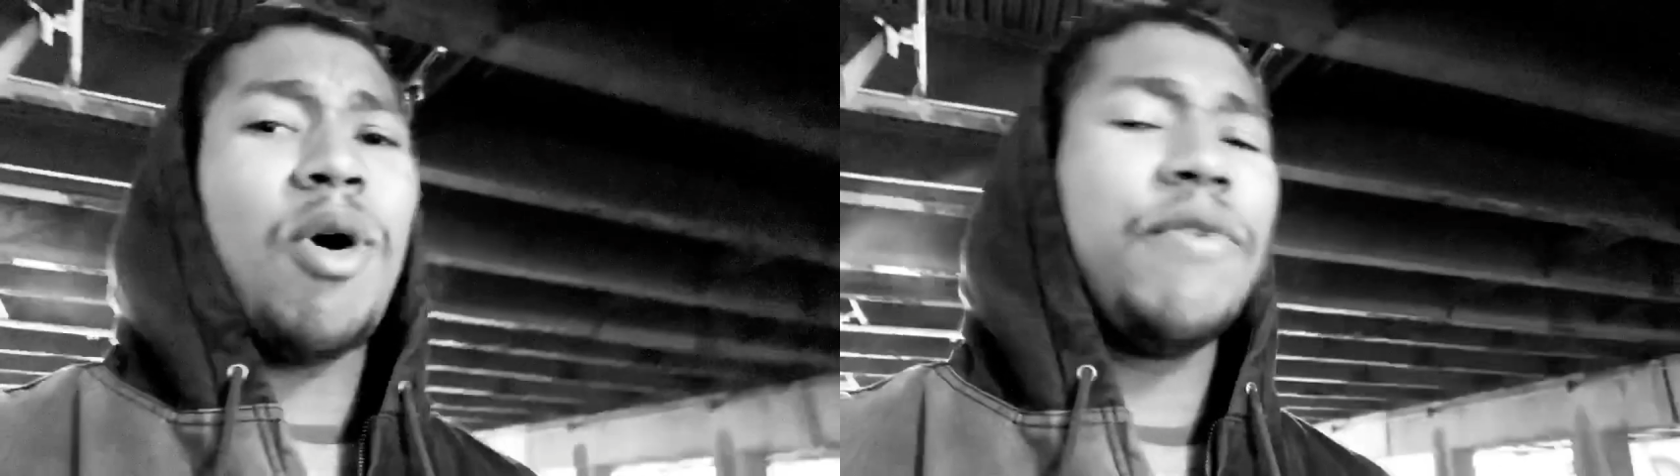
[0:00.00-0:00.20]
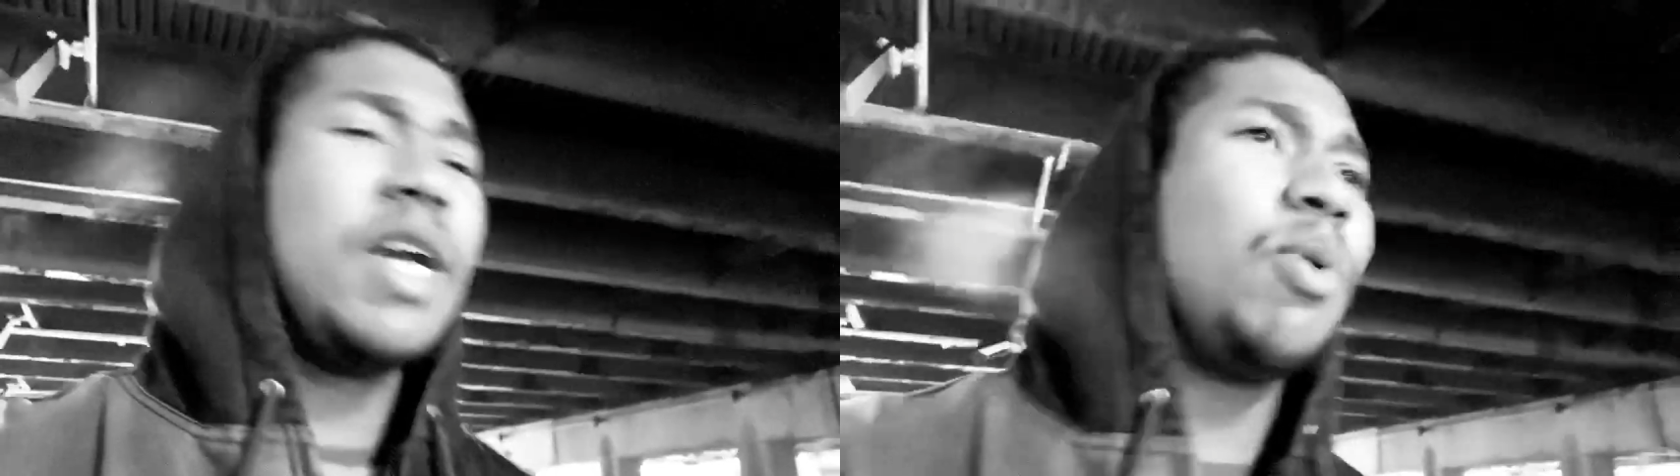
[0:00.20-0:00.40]

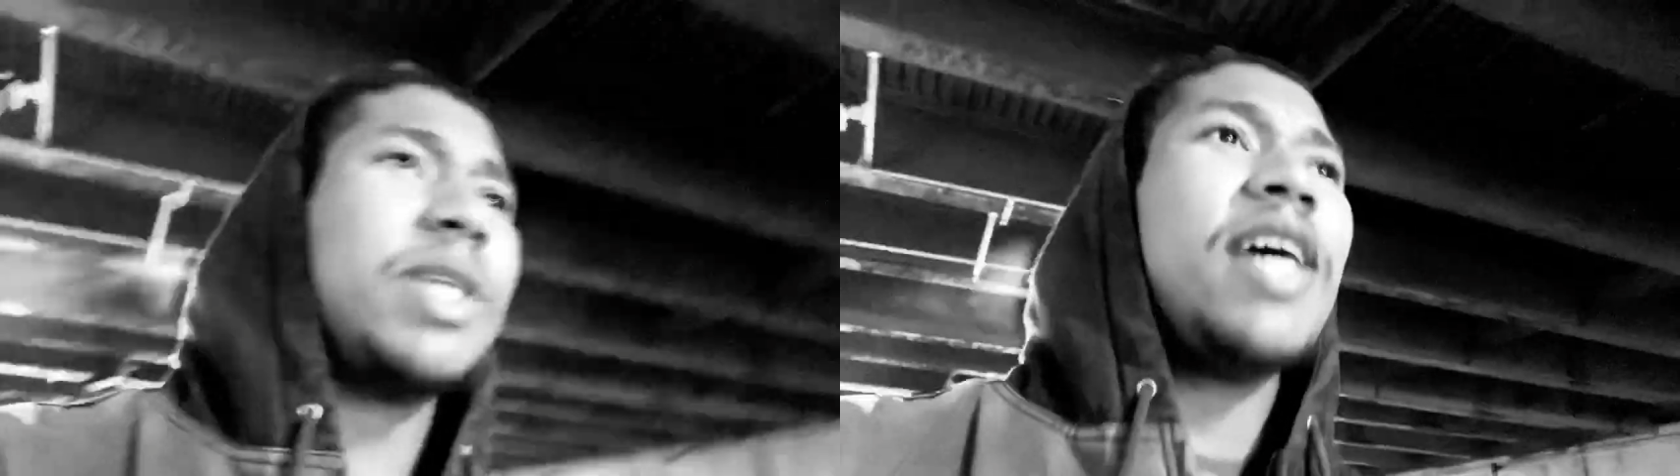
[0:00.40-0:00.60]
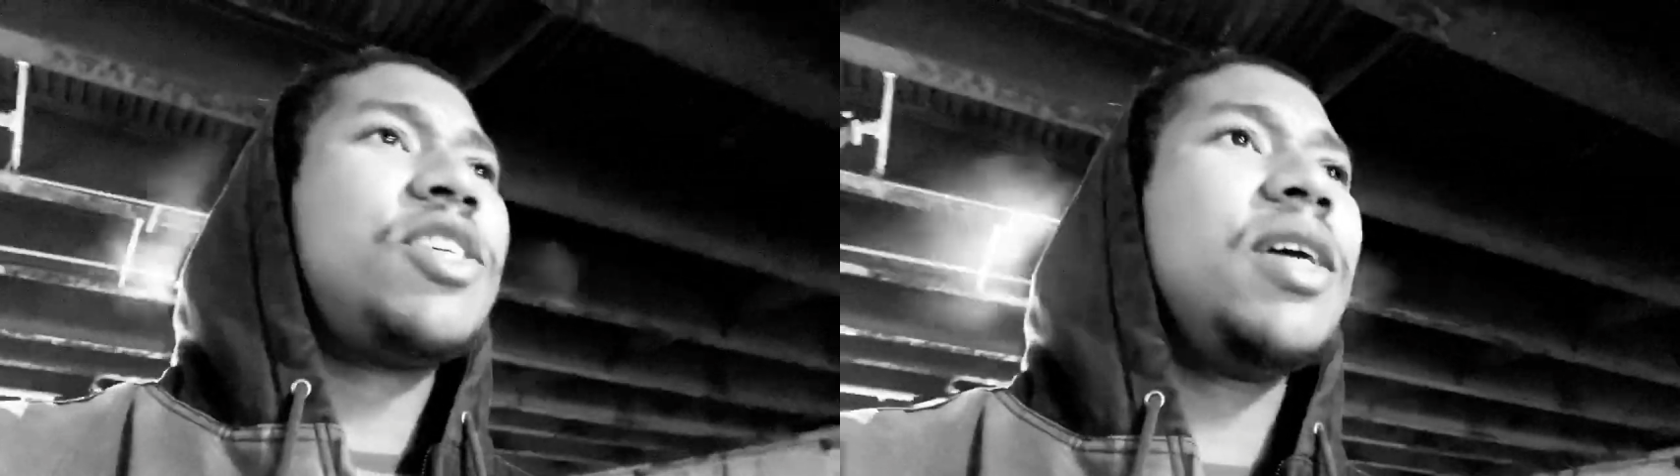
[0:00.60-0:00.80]
over here with
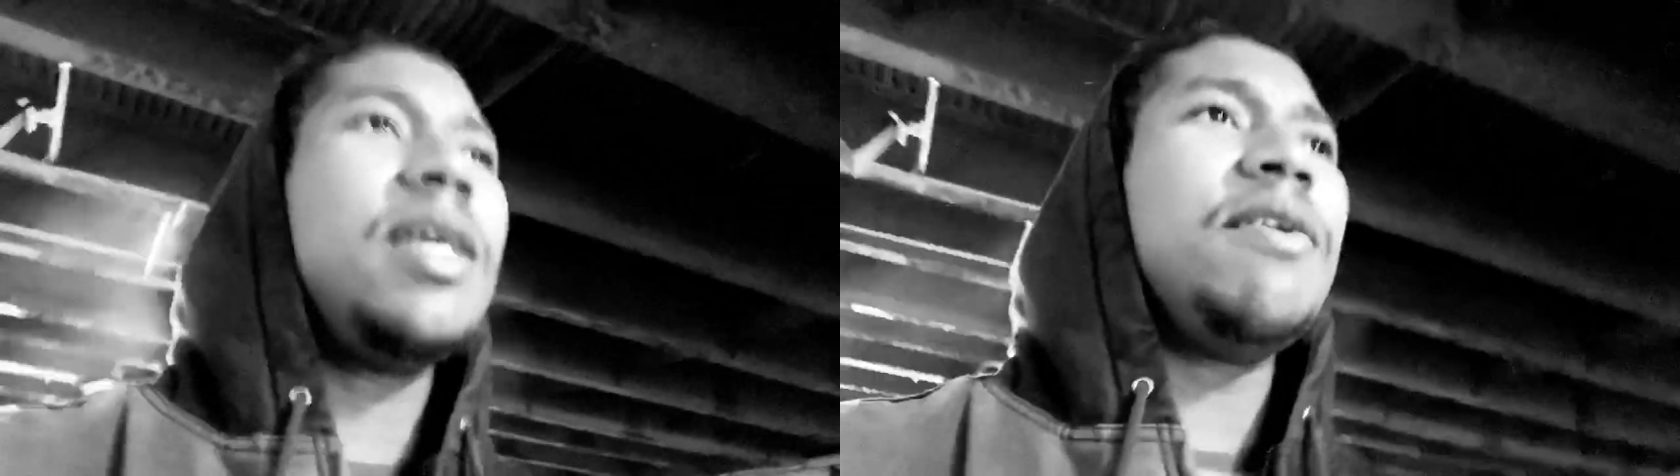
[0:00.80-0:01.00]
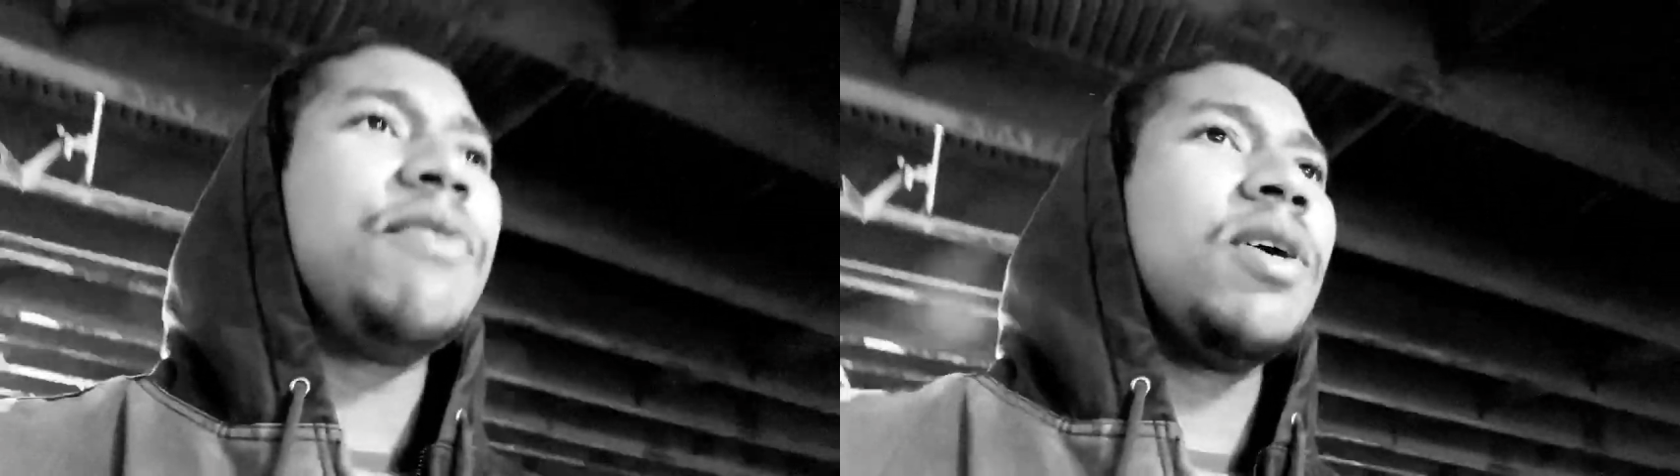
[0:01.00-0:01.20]
that shit
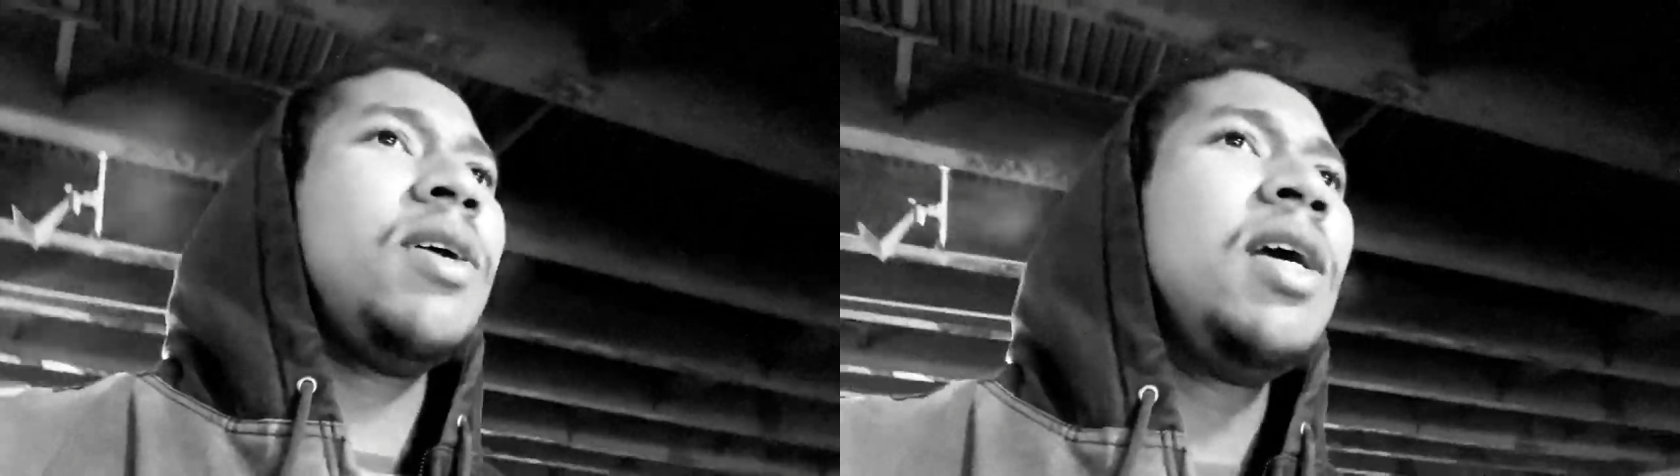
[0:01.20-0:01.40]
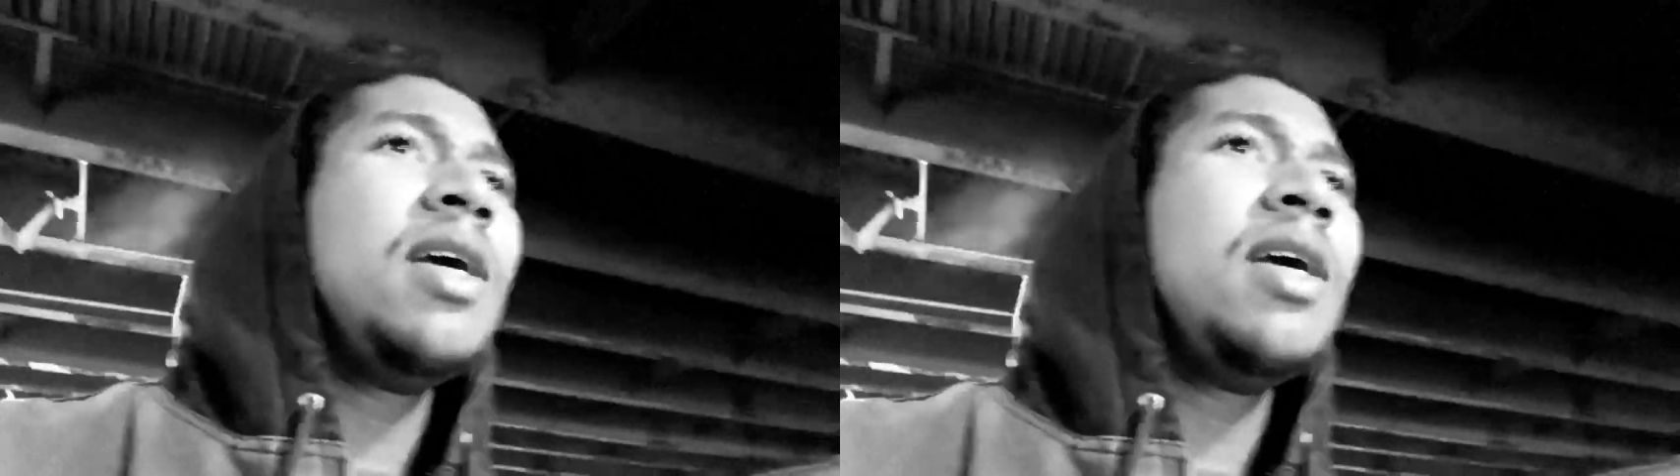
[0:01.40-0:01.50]
either.